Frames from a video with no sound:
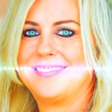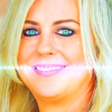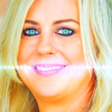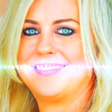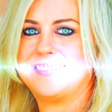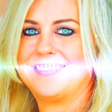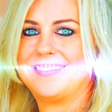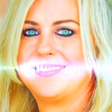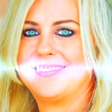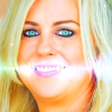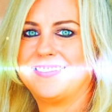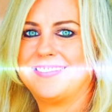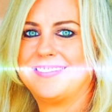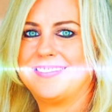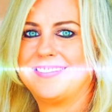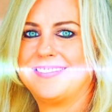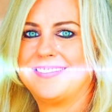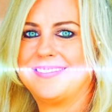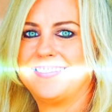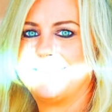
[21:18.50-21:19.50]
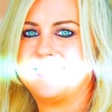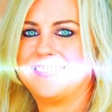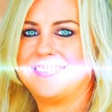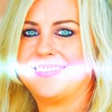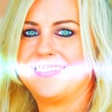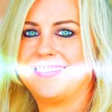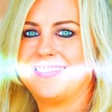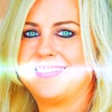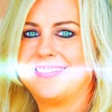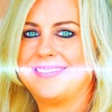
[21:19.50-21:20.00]
Hey, how was it for
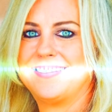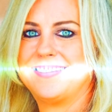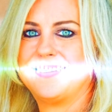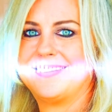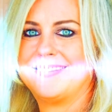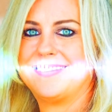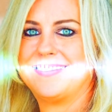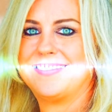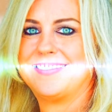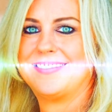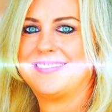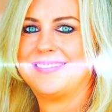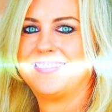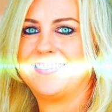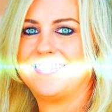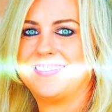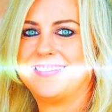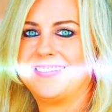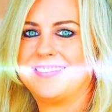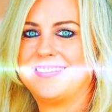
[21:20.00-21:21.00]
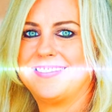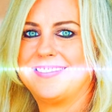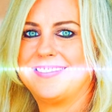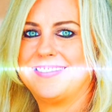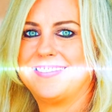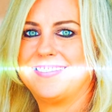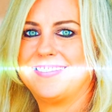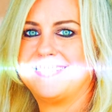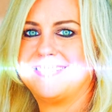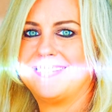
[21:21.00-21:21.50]
you guys? You know, what's really
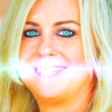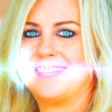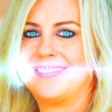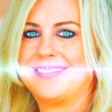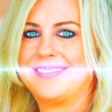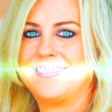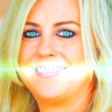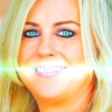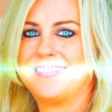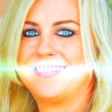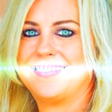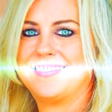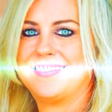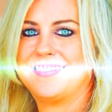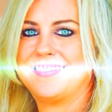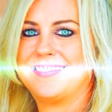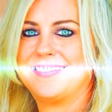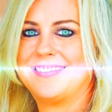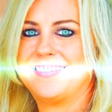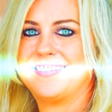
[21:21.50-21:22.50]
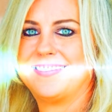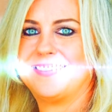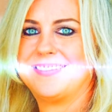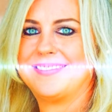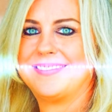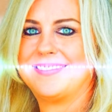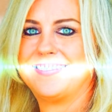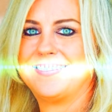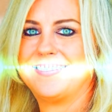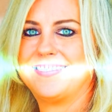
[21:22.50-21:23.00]
cool is
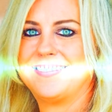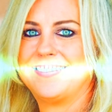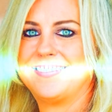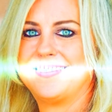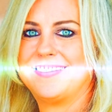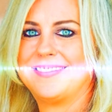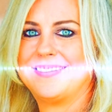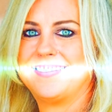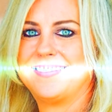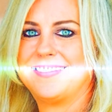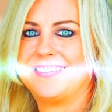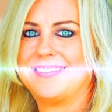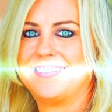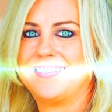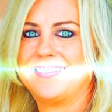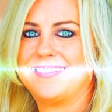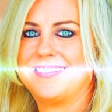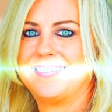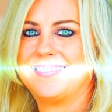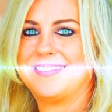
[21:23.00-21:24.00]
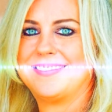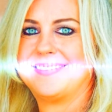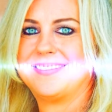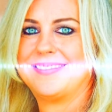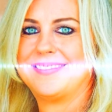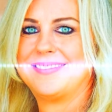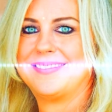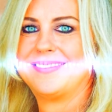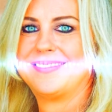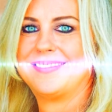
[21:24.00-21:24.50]
during the session, you should have felt some
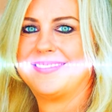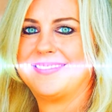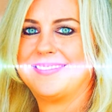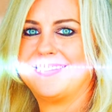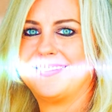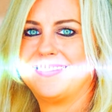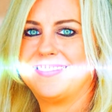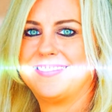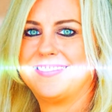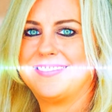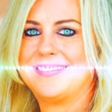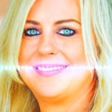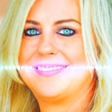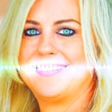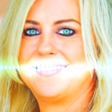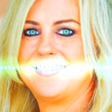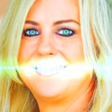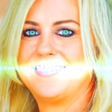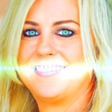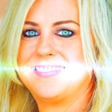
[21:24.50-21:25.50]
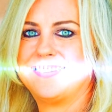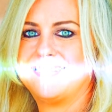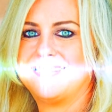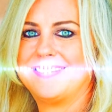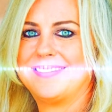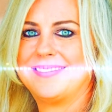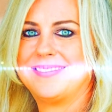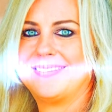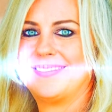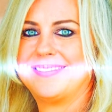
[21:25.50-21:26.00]
things moving around,
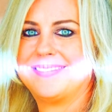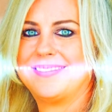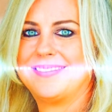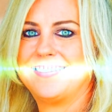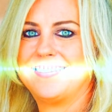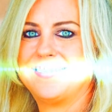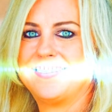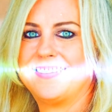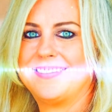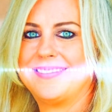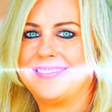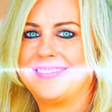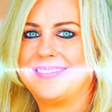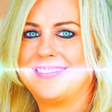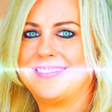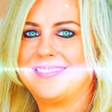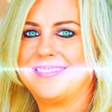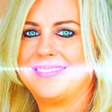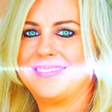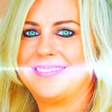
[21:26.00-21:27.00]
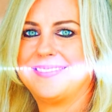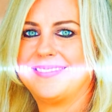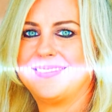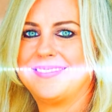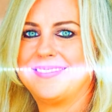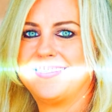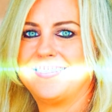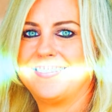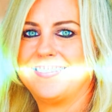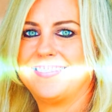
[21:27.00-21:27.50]
and you're going to see these
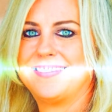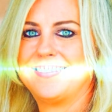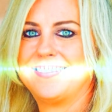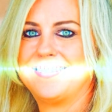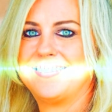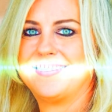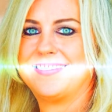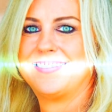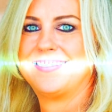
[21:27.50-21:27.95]
amazing shifts start